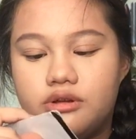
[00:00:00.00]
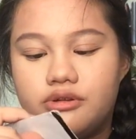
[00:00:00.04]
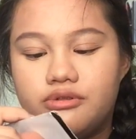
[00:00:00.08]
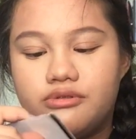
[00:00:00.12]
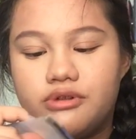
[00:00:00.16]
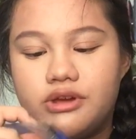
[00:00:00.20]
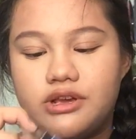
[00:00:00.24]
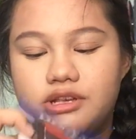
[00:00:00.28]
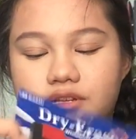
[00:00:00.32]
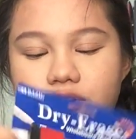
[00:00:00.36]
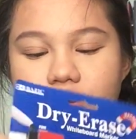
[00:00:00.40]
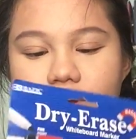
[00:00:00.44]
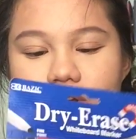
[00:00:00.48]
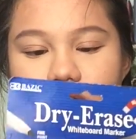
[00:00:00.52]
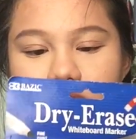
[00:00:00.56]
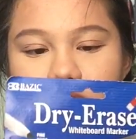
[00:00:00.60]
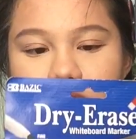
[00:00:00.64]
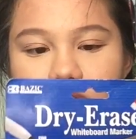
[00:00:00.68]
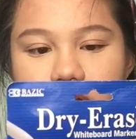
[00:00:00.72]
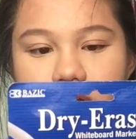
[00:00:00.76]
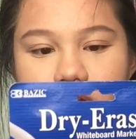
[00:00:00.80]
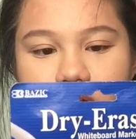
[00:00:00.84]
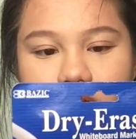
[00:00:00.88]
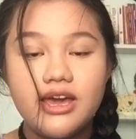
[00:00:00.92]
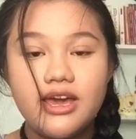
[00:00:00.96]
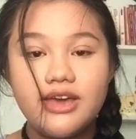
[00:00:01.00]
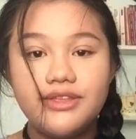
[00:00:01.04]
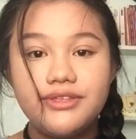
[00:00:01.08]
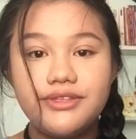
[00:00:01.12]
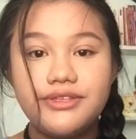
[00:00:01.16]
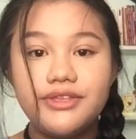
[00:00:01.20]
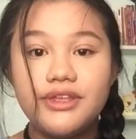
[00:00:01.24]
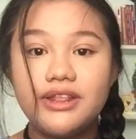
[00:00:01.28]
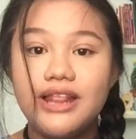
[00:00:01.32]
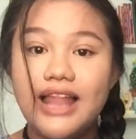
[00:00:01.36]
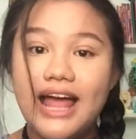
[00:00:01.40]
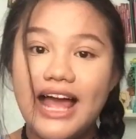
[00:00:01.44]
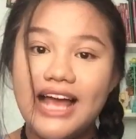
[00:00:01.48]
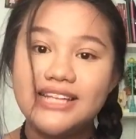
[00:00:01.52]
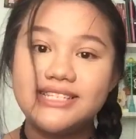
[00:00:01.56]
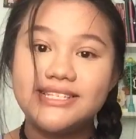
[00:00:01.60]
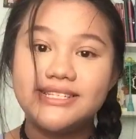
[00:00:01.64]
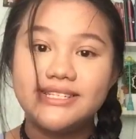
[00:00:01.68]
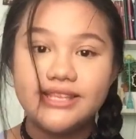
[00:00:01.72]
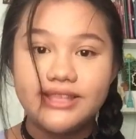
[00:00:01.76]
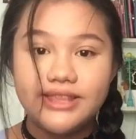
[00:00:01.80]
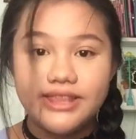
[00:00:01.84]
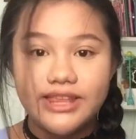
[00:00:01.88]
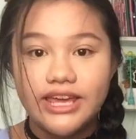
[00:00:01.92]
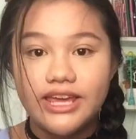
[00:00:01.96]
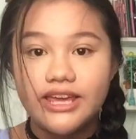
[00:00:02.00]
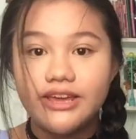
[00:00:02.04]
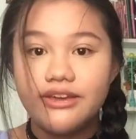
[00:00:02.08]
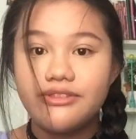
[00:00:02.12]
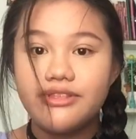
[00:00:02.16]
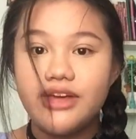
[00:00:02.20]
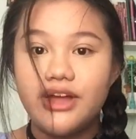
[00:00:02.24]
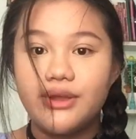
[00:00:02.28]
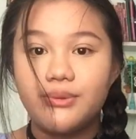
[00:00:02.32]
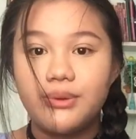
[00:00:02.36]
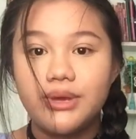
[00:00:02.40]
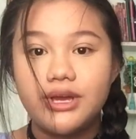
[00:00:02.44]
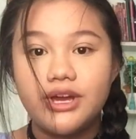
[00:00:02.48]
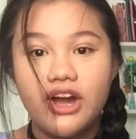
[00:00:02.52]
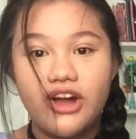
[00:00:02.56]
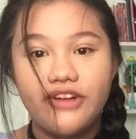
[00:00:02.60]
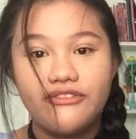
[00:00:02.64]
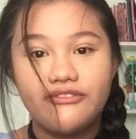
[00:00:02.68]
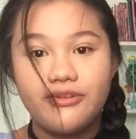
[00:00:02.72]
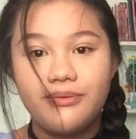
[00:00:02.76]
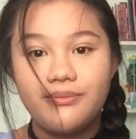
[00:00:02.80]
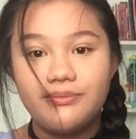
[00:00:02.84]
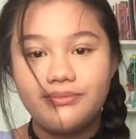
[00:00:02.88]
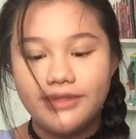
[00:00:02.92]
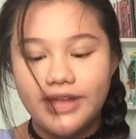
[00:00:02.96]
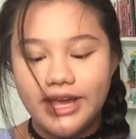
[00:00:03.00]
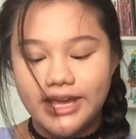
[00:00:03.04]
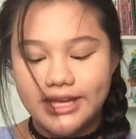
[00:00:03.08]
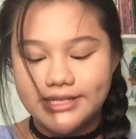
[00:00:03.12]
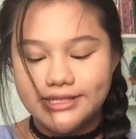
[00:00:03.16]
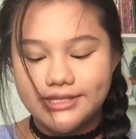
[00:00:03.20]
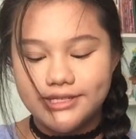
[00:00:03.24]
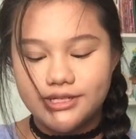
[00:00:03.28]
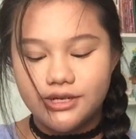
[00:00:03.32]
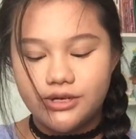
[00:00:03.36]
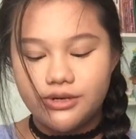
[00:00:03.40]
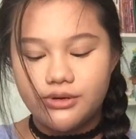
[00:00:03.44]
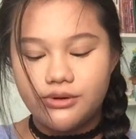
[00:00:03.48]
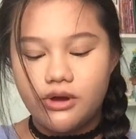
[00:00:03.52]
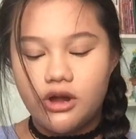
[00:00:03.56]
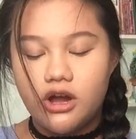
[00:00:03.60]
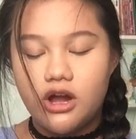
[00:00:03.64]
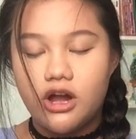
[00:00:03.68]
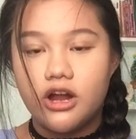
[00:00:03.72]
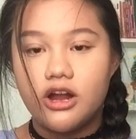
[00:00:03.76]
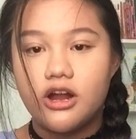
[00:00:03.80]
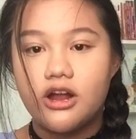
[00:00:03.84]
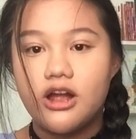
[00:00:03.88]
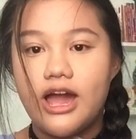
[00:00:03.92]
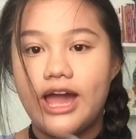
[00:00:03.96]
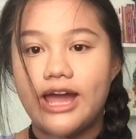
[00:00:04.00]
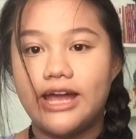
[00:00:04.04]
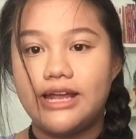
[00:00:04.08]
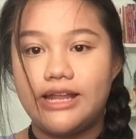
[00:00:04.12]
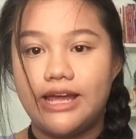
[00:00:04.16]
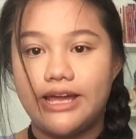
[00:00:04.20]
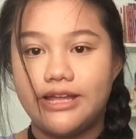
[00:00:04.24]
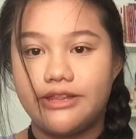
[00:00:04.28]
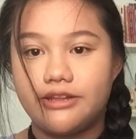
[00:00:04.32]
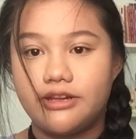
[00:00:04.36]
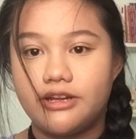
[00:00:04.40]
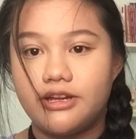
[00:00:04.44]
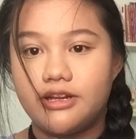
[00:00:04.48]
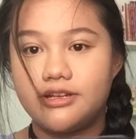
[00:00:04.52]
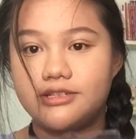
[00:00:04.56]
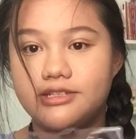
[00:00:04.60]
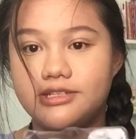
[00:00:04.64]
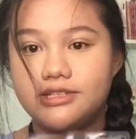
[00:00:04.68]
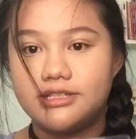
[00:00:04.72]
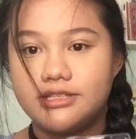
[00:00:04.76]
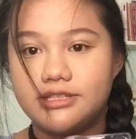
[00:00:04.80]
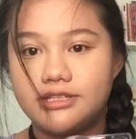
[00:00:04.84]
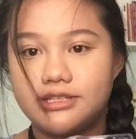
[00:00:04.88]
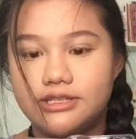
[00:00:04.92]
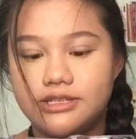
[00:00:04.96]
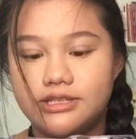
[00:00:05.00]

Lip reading: eraser at the end. And then the last thing that we got from Daiso are highlighters.